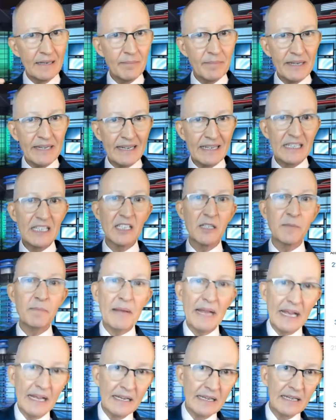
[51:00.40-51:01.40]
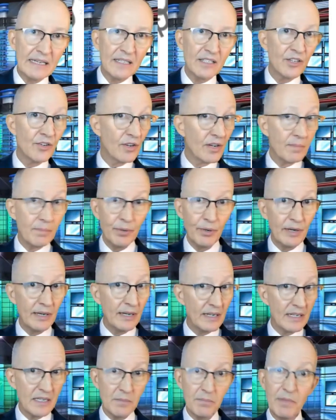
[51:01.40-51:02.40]
be expanded so you can put in
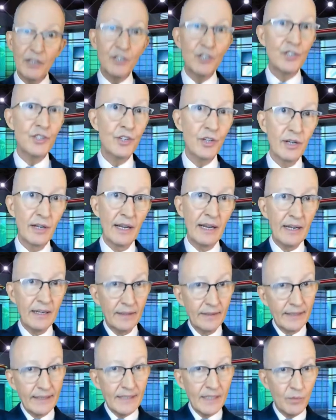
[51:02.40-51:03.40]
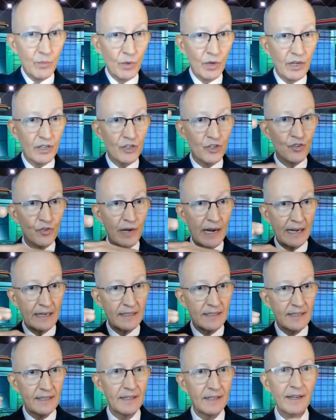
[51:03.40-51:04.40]
as much as you'd like linkedin will
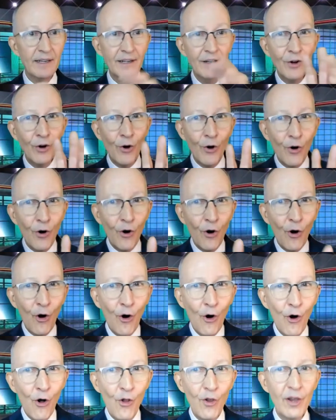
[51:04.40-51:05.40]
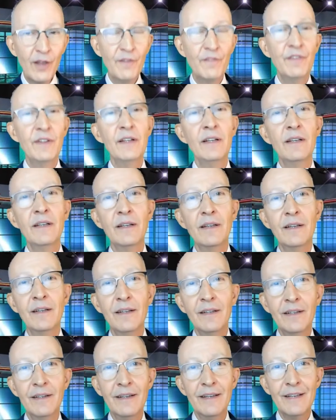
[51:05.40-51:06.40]
contract it all of it
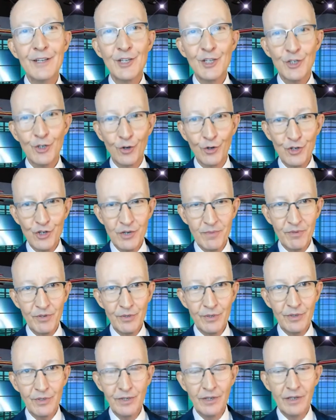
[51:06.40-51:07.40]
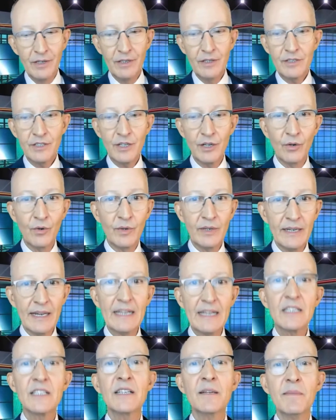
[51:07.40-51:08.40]
is searchable so
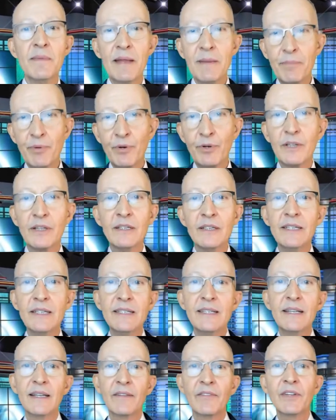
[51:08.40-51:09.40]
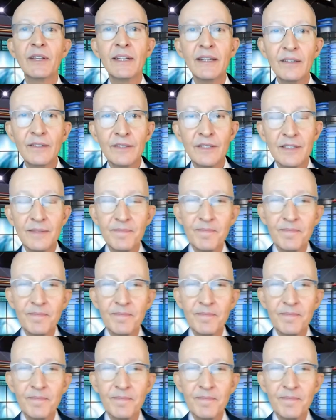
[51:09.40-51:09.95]
yes you may put in the detail everything else